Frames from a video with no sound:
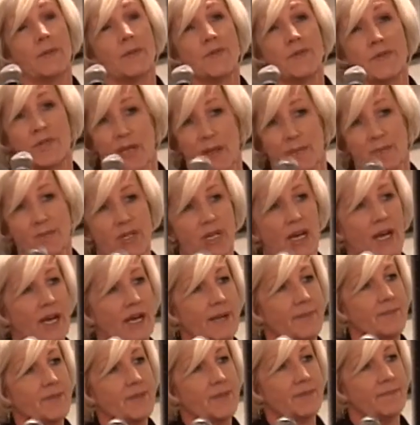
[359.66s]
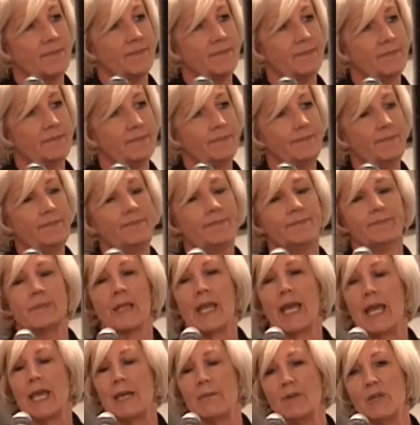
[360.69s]
Sometimes.
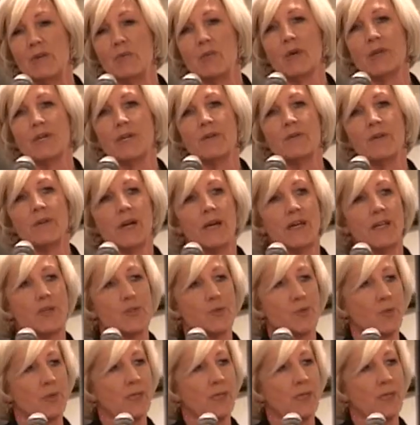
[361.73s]
AB 109 is